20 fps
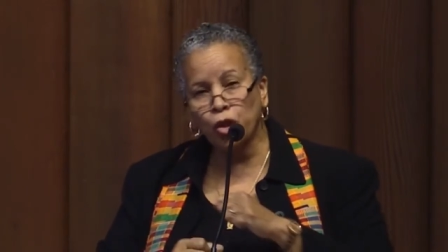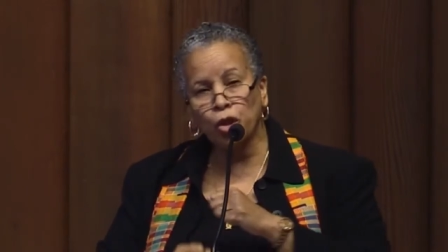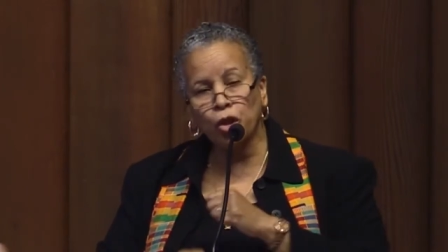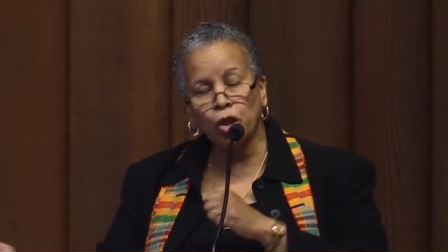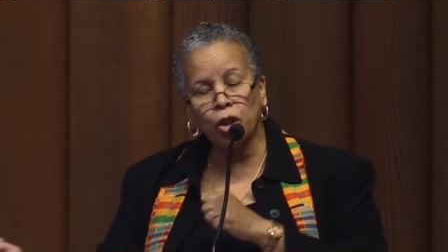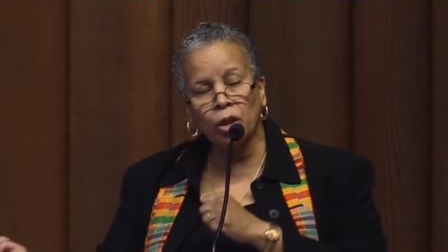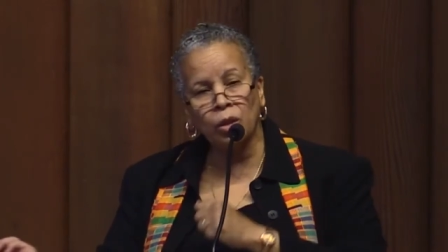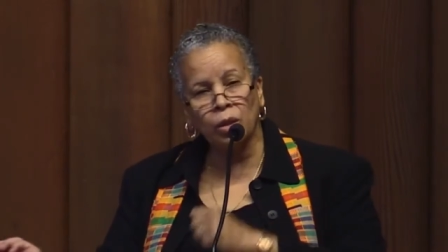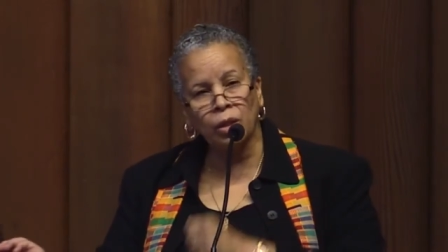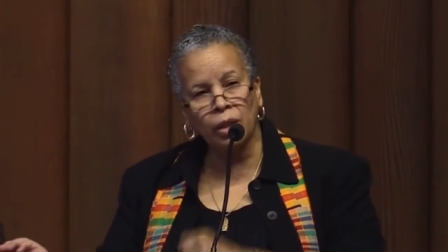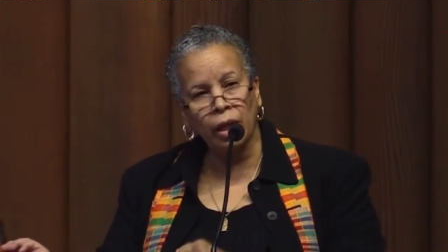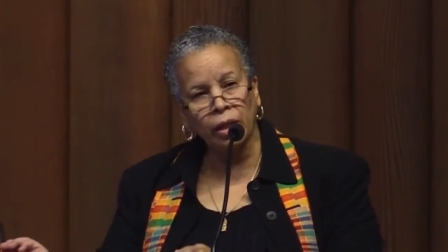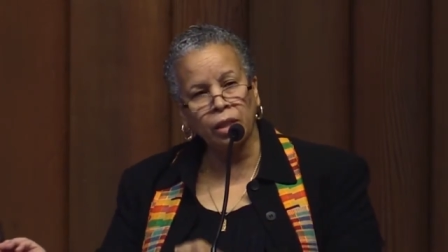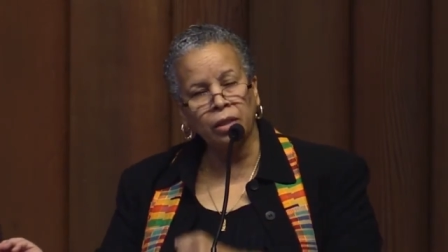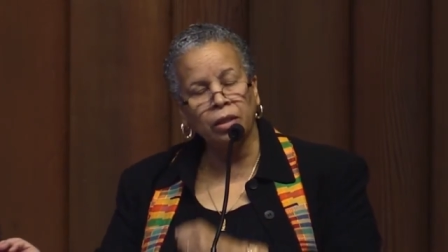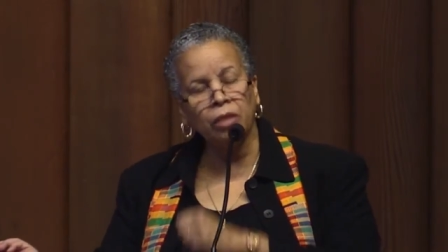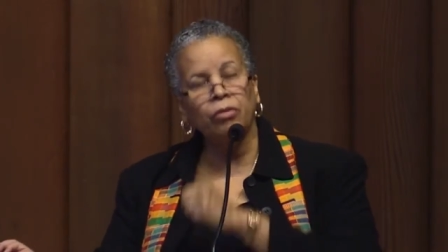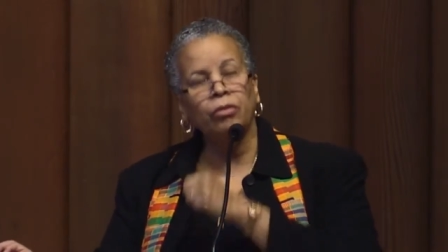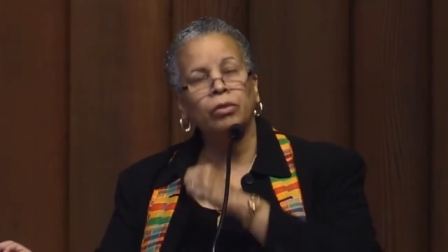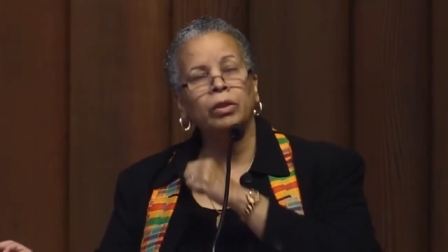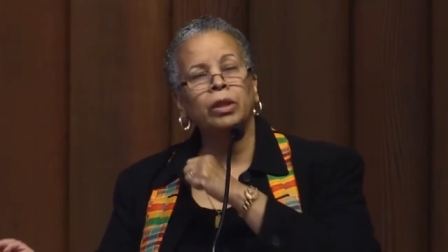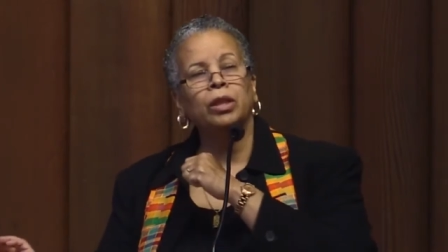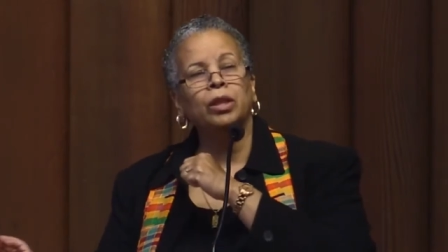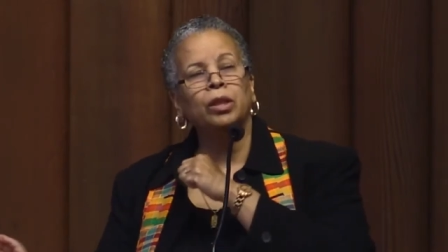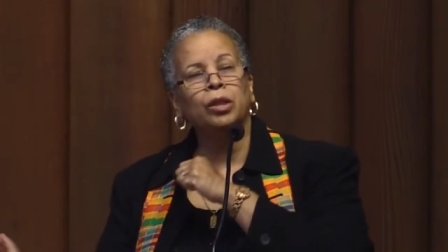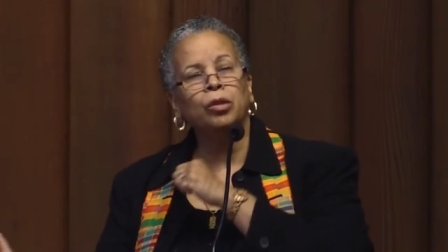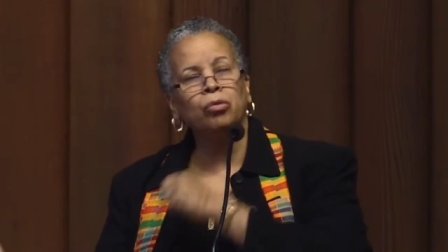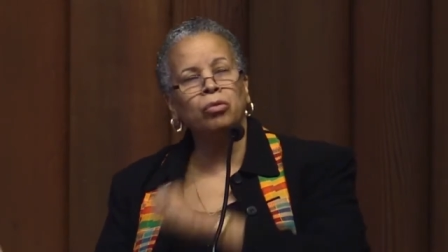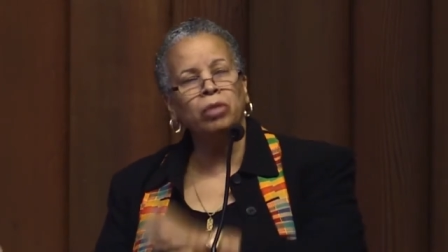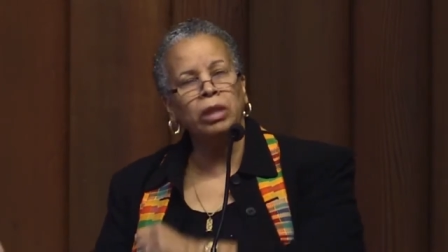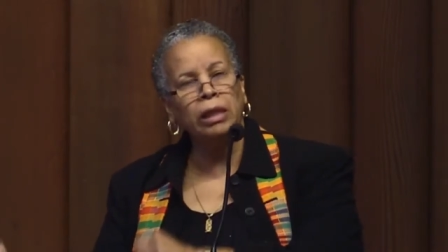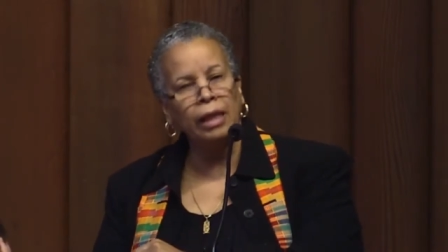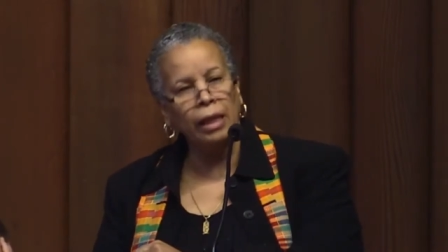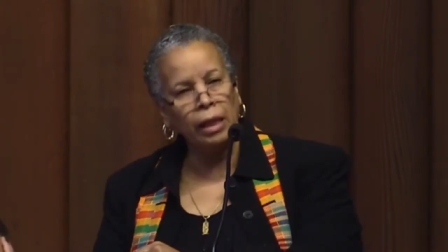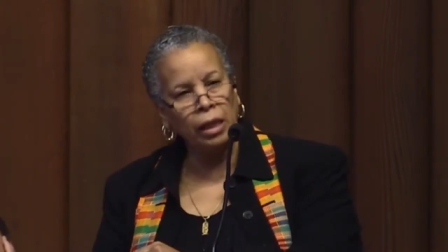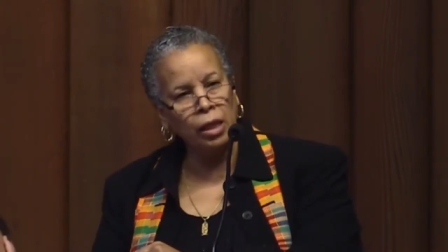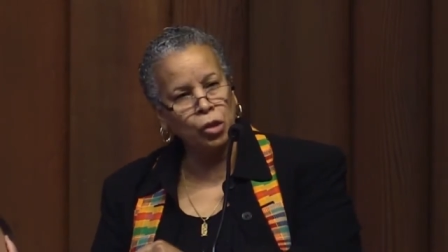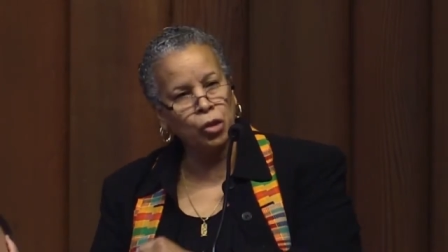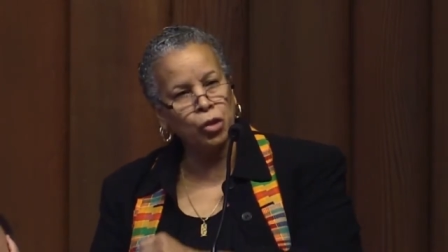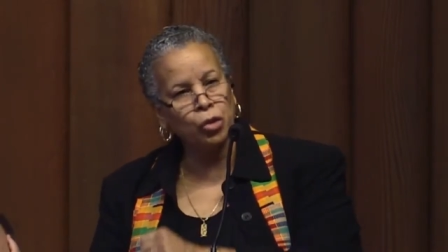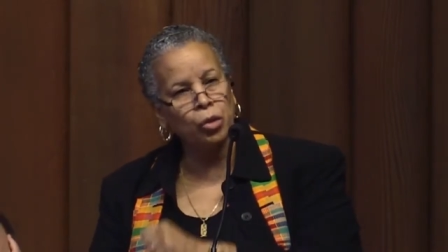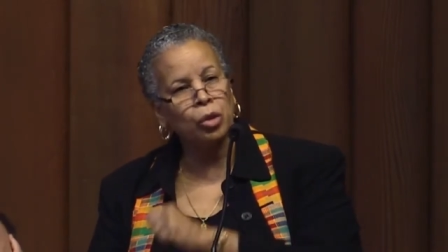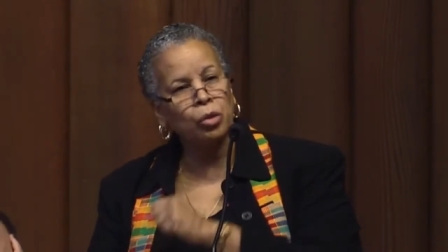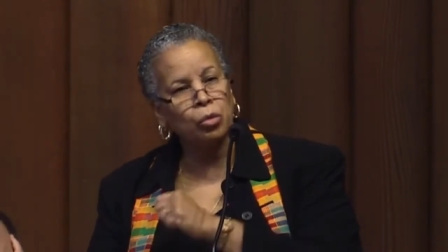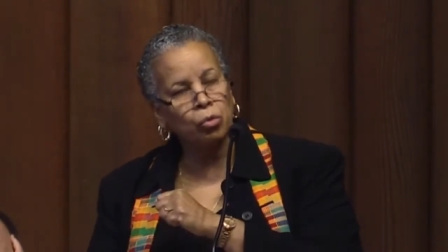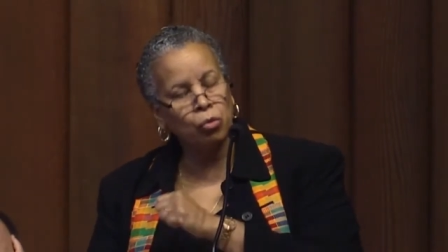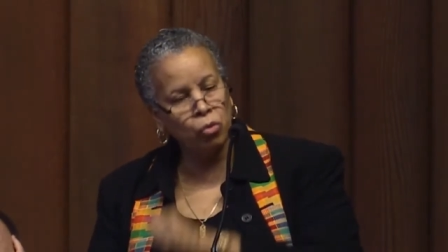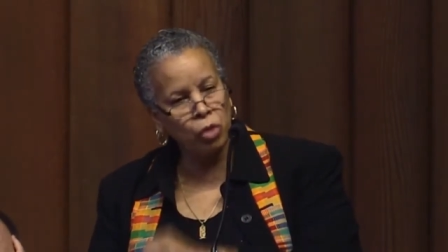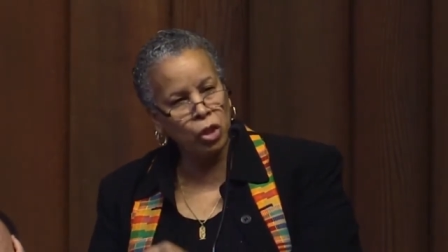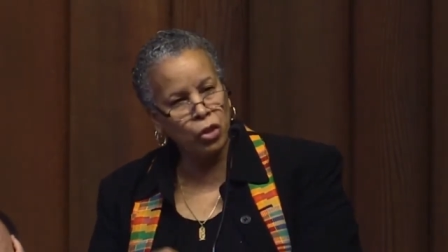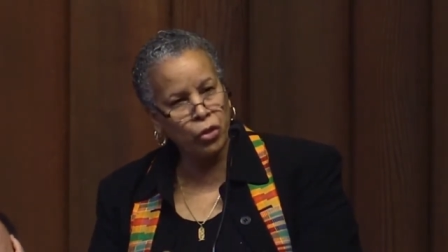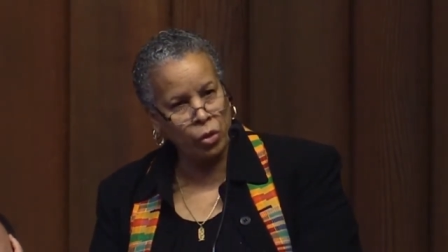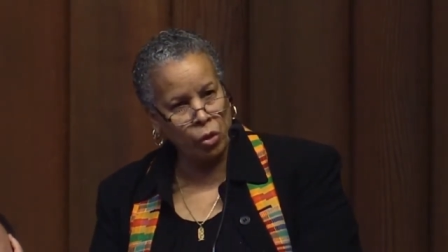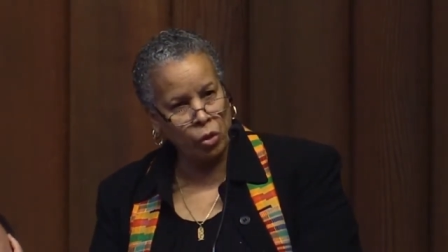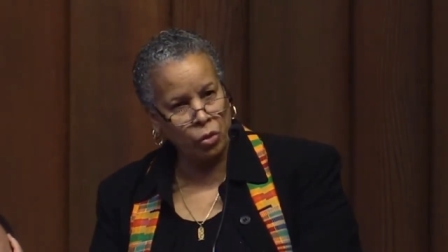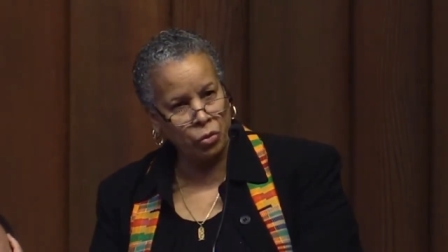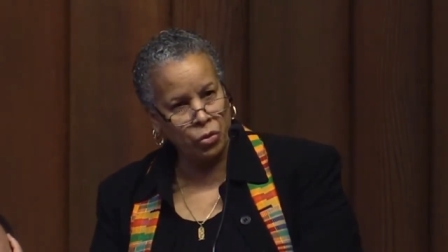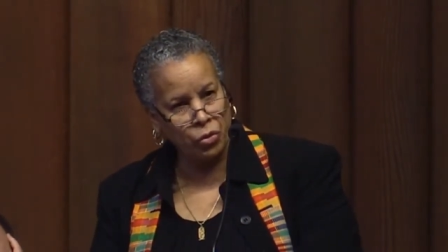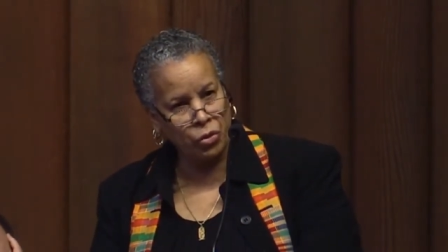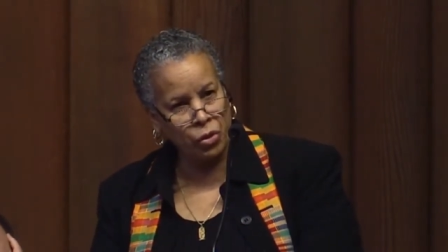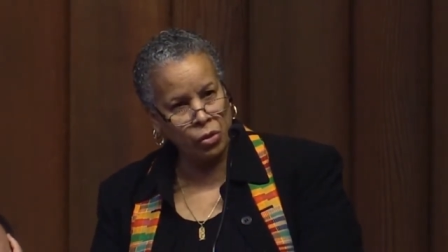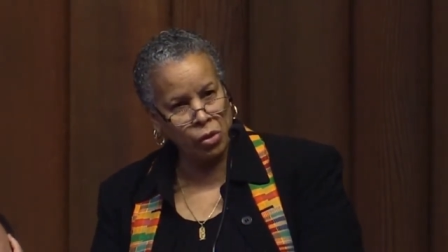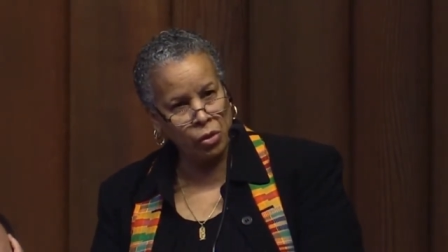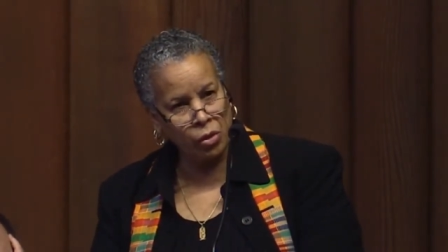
to collectively create results?